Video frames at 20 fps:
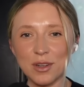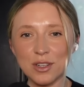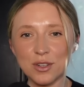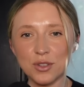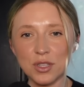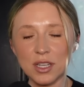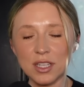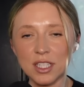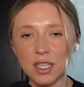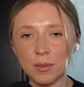
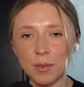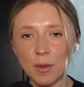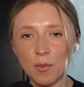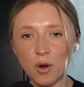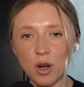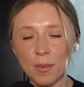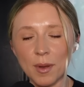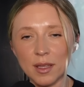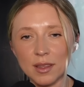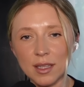interesting. Tell me
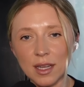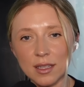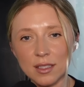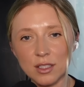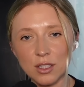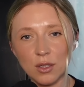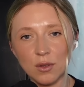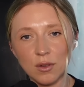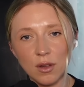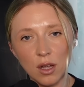more about that.
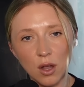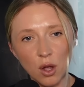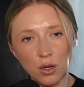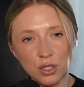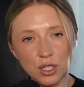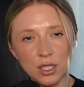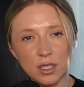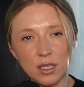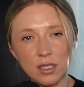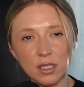So
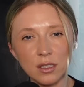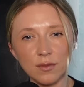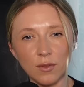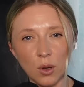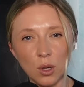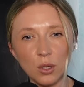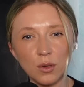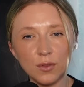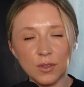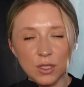consciousness
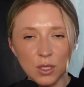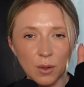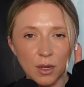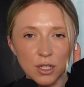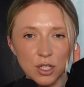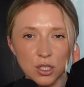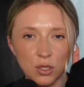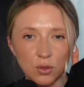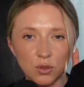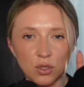evolves. So our
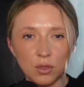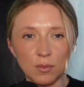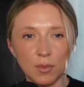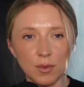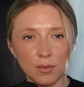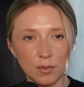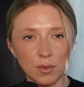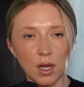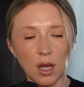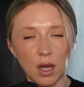
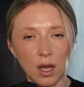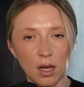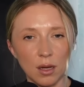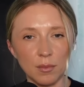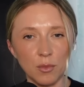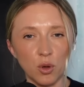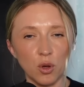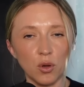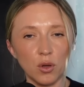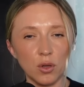children are
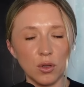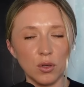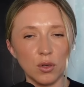more